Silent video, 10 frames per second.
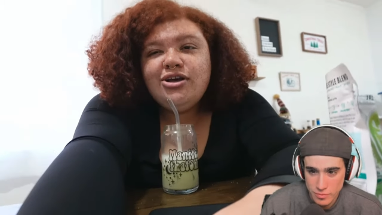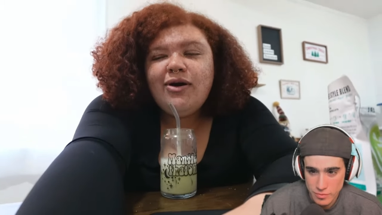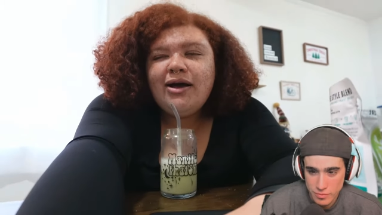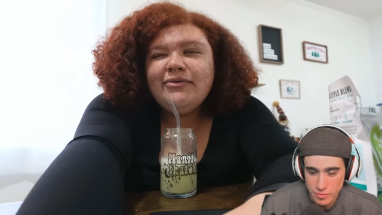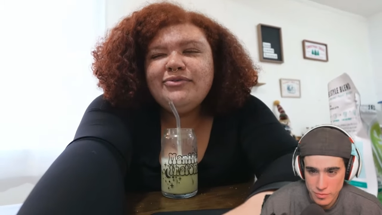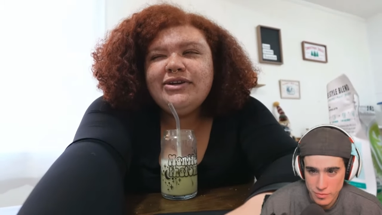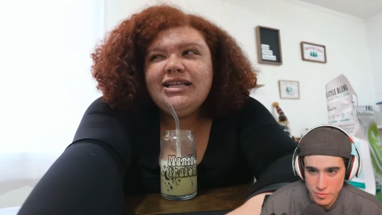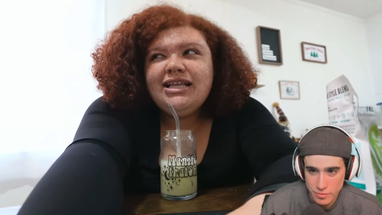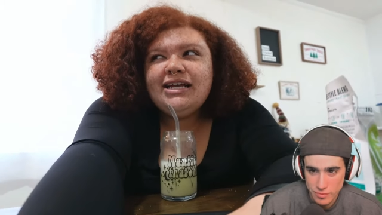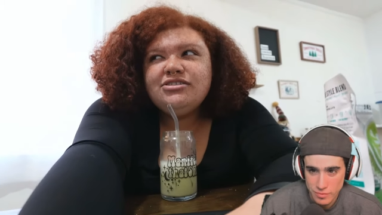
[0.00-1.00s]
Speaker 1: I would
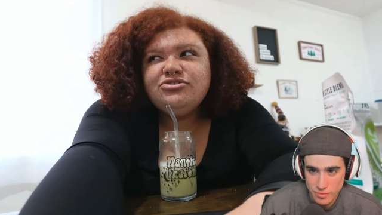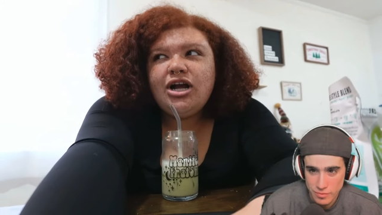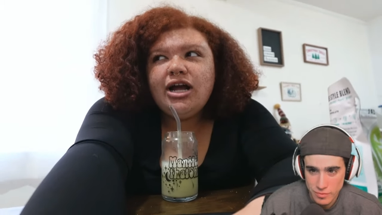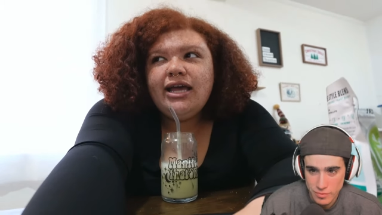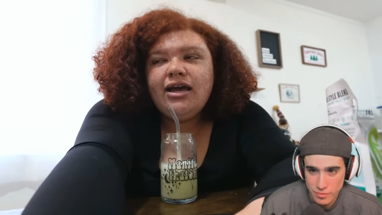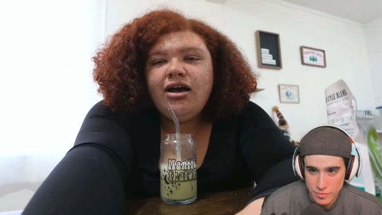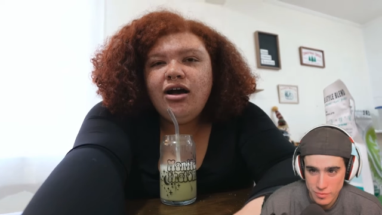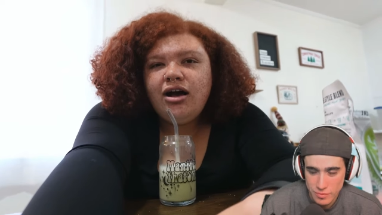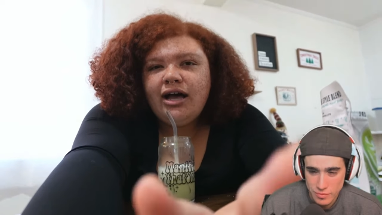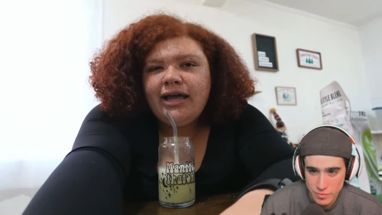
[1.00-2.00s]
really like to try it
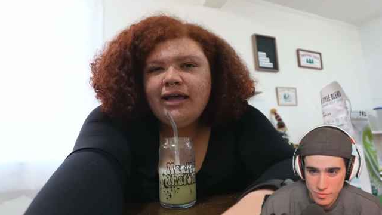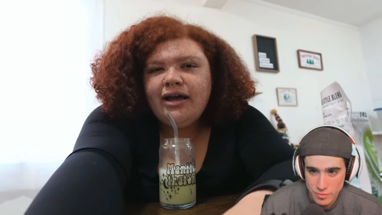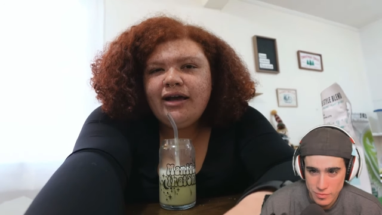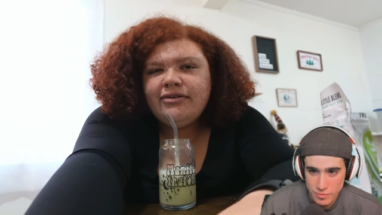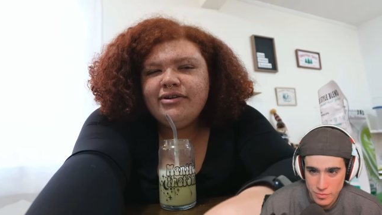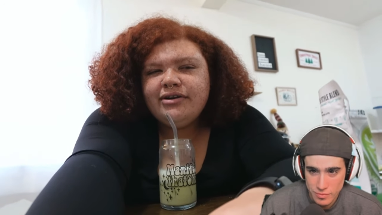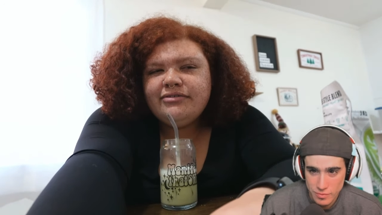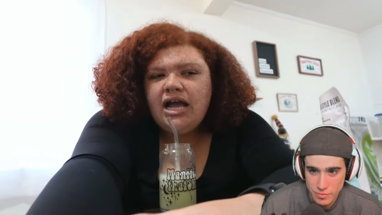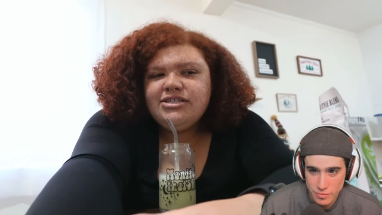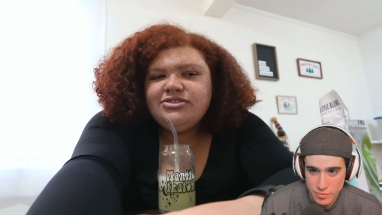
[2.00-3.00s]
hot. I don't know.
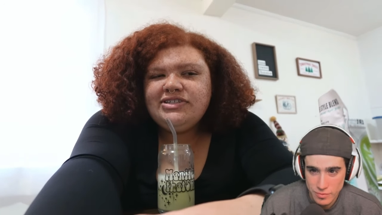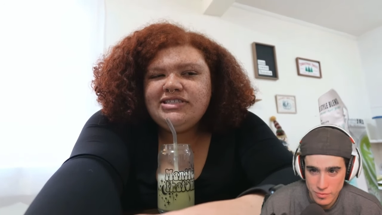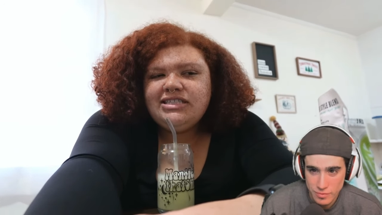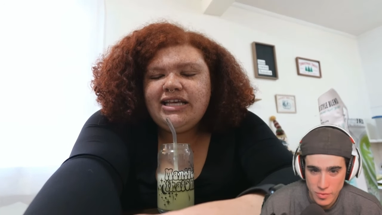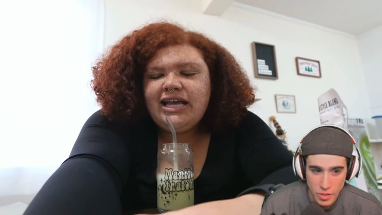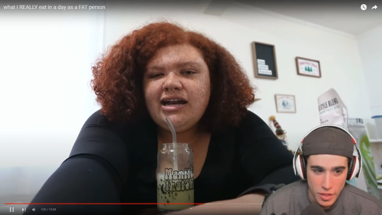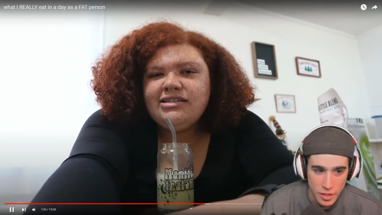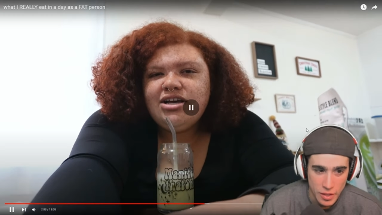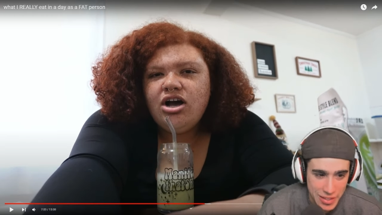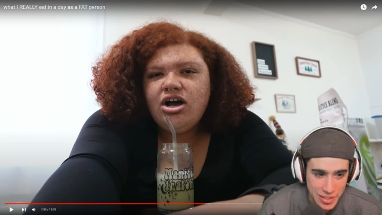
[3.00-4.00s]
I just recently got
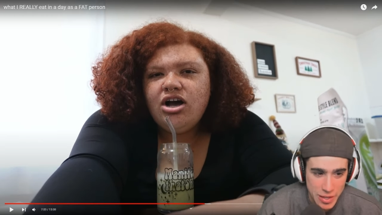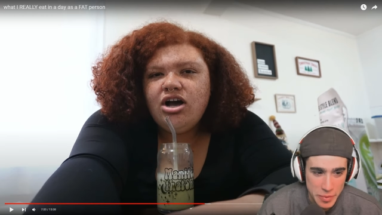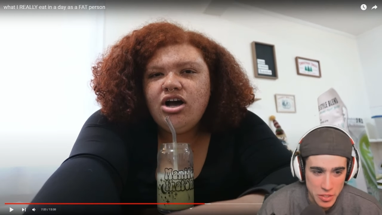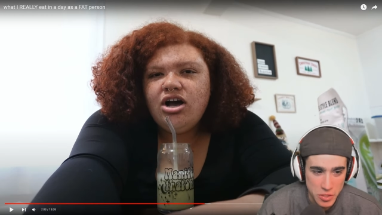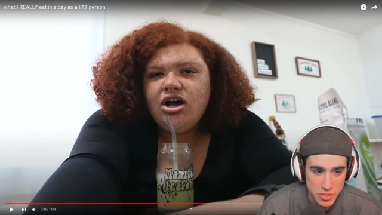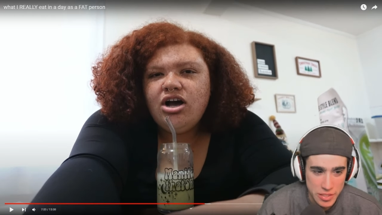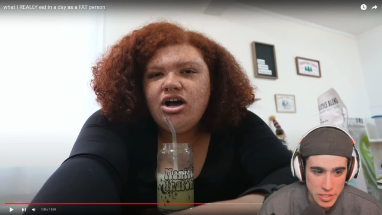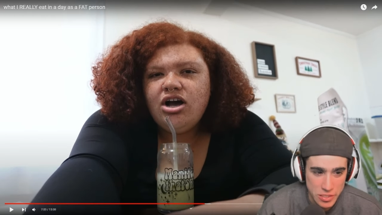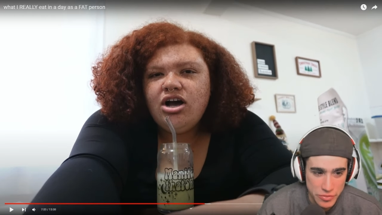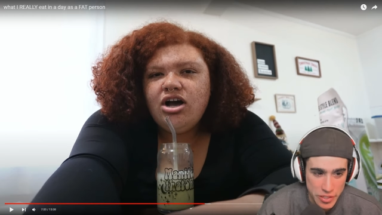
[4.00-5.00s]
into hot.
Speaker 2: Yeah, I mean, usually
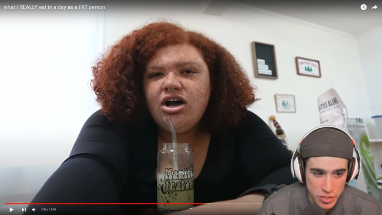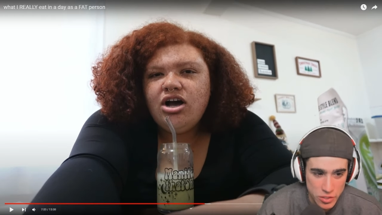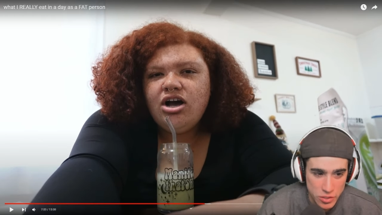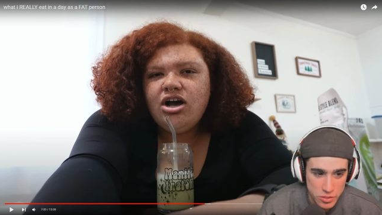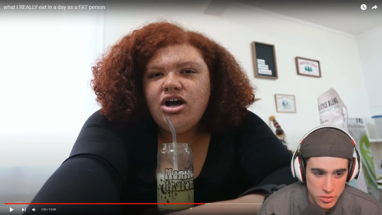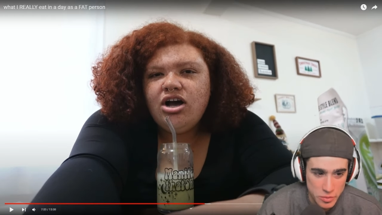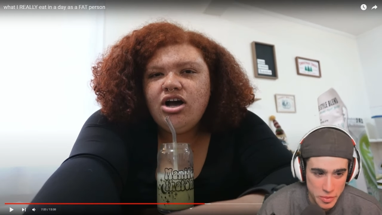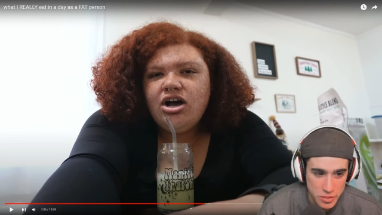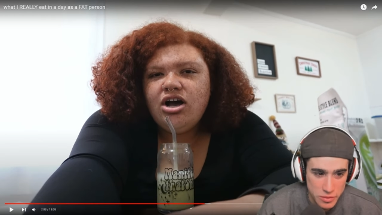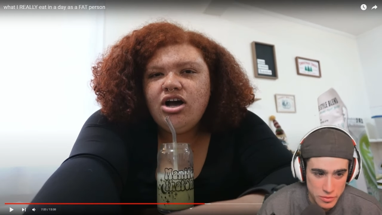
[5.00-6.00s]
these vegan girls are a
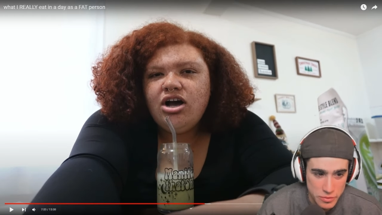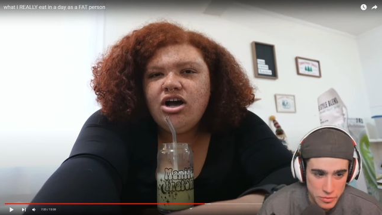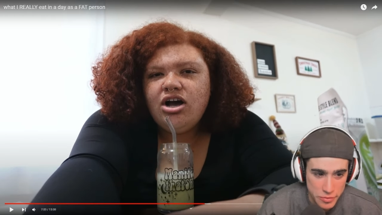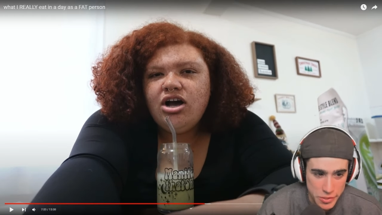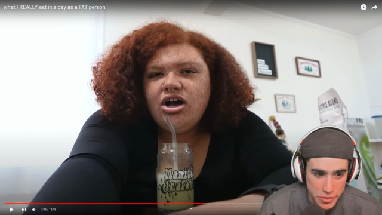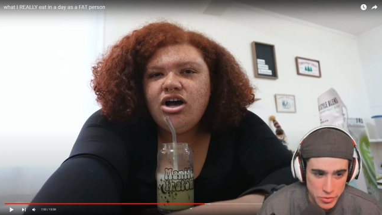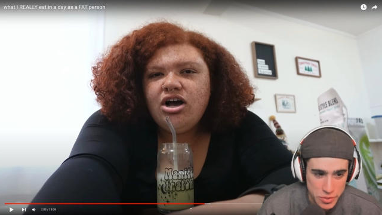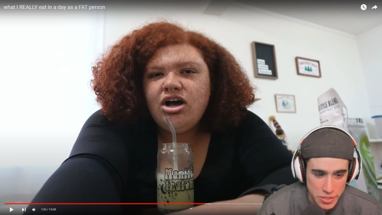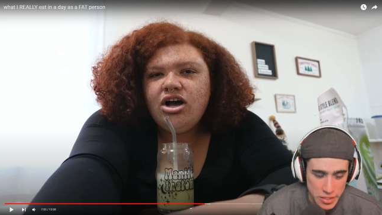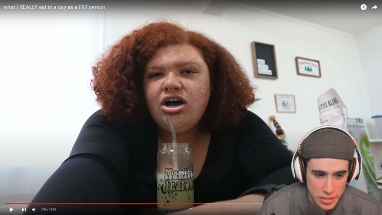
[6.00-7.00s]
bunch of
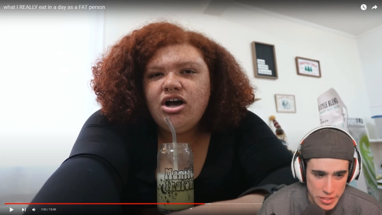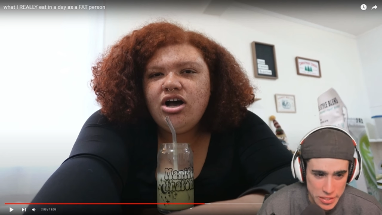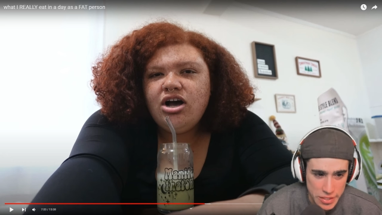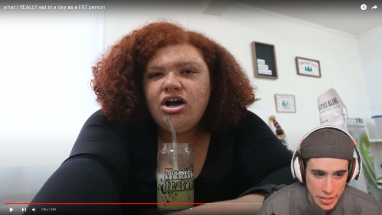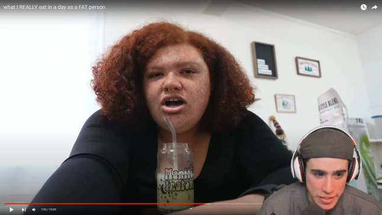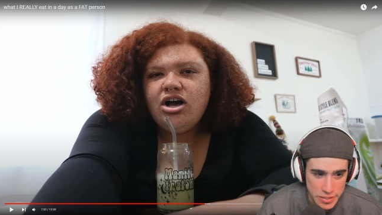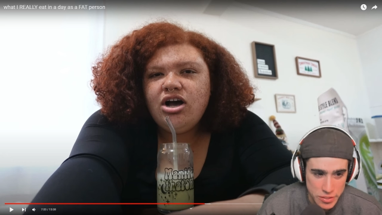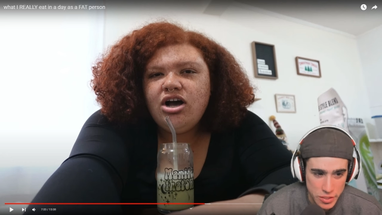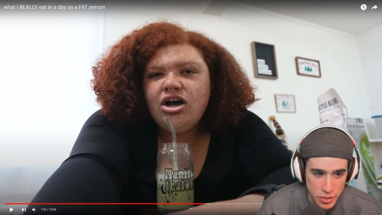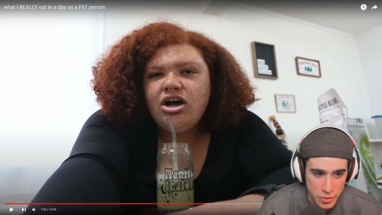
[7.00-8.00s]
virtue signaling sadists,
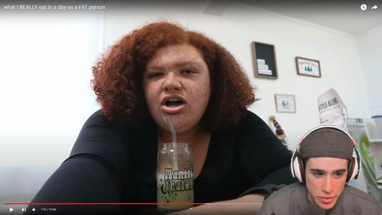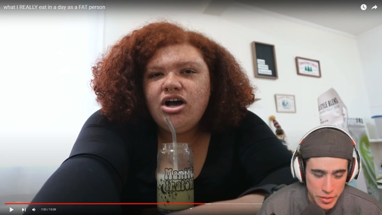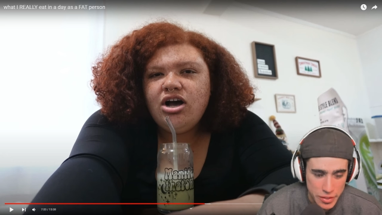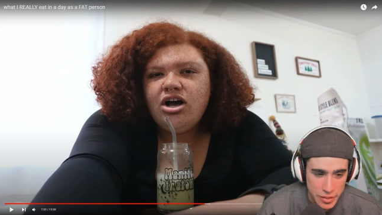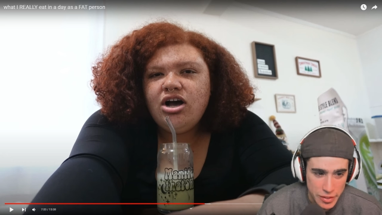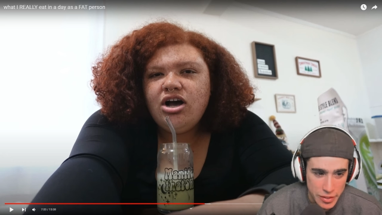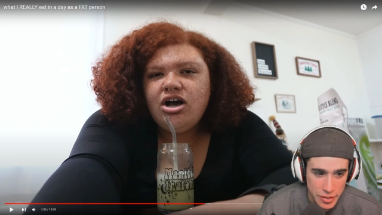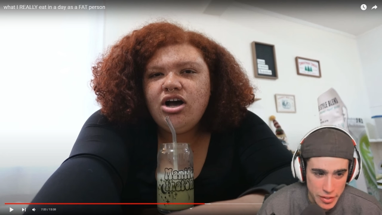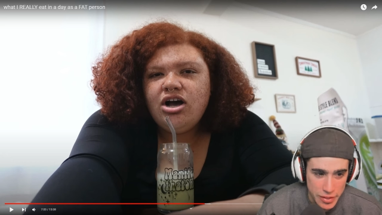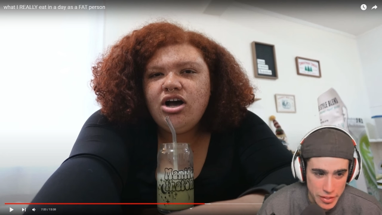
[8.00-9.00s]
so
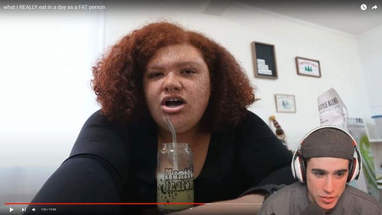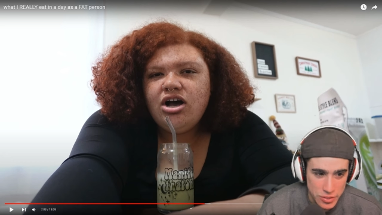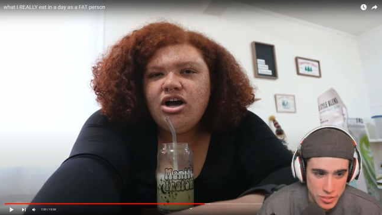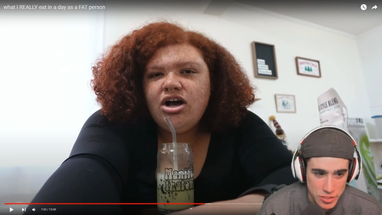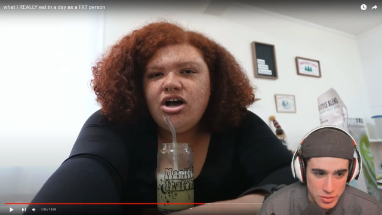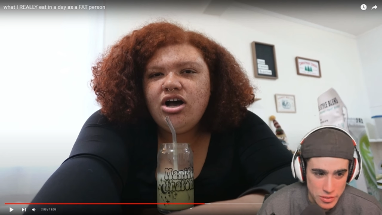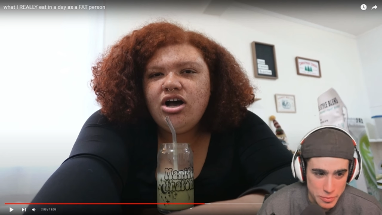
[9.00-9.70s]
uh, they'll just